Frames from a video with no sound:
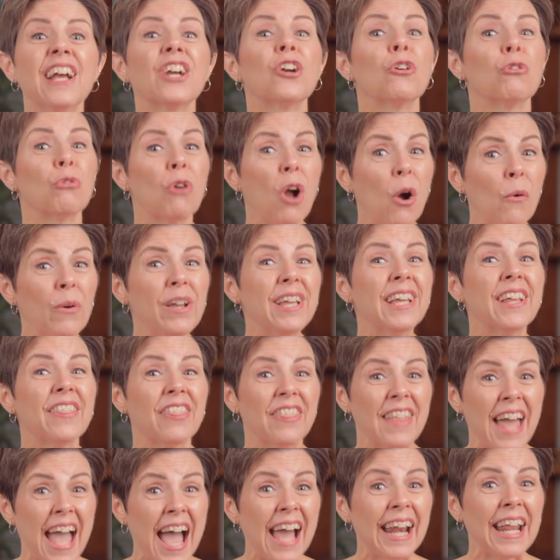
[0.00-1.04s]
growing in
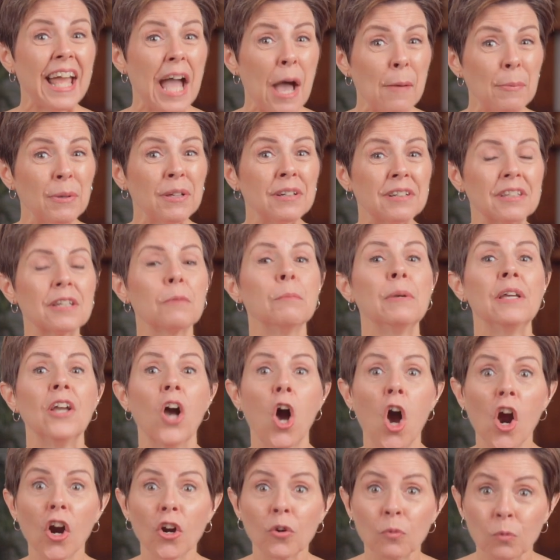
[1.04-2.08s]
that habit can be
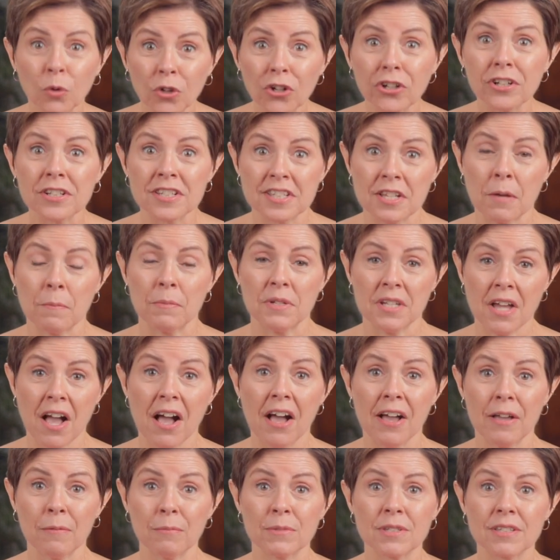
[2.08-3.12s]
hard work
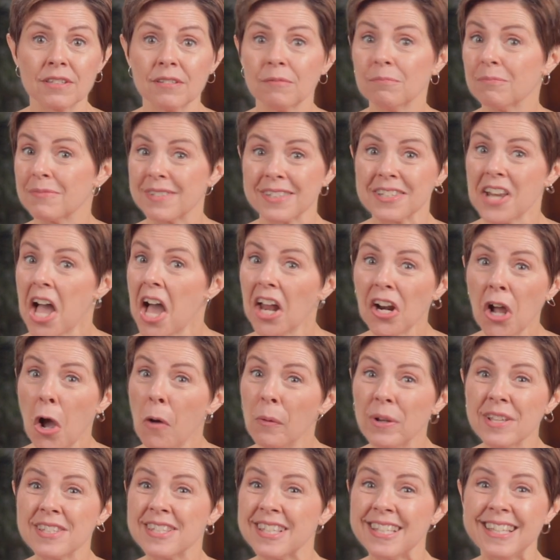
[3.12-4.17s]
sometimes. It's not
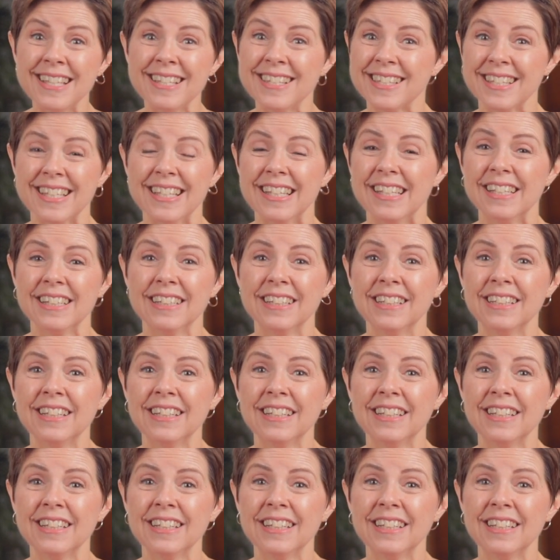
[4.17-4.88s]
always easy.